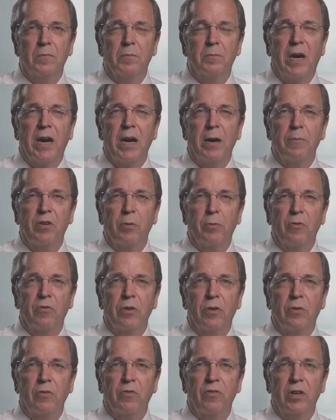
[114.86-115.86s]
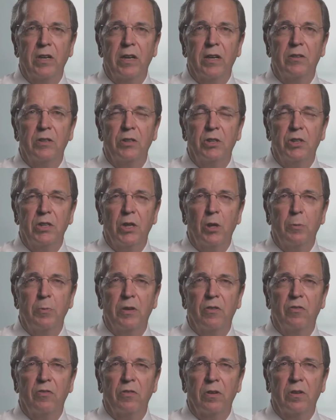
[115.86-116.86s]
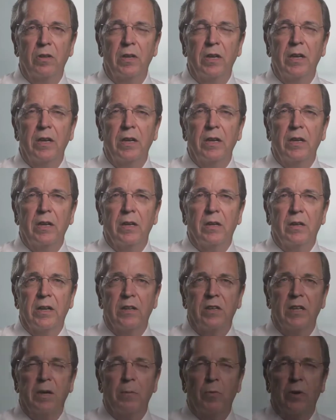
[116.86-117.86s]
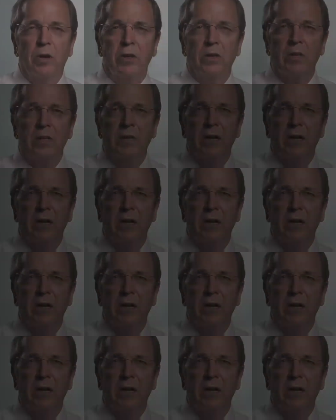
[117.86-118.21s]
biopsy results sent out to Genomics and let them run the